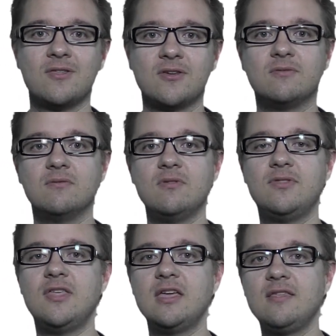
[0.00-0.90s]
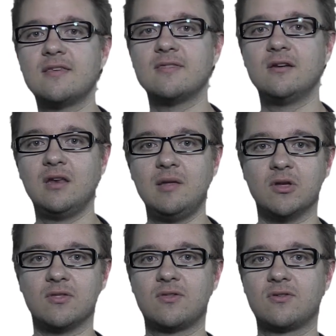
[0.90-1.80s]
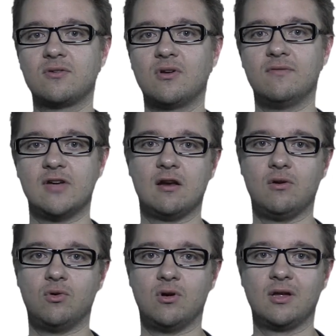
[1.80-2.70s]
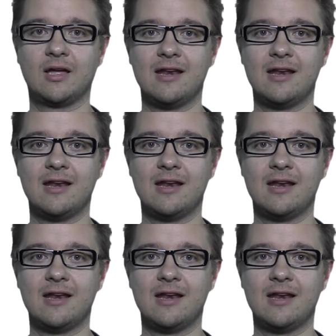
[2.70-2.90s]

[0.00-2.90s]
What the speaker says: So these are the limits of our law,